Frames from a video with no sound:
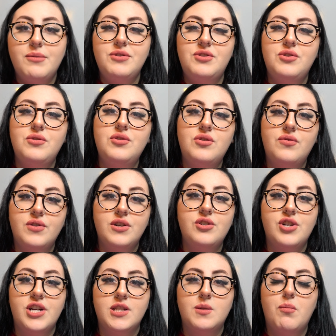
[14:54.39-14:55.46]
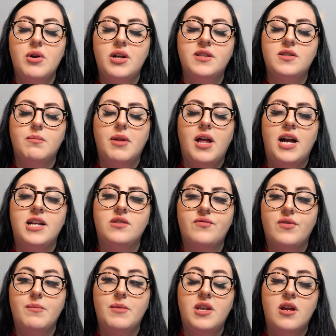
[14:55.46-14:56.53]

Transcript: was used for transporting supplies from the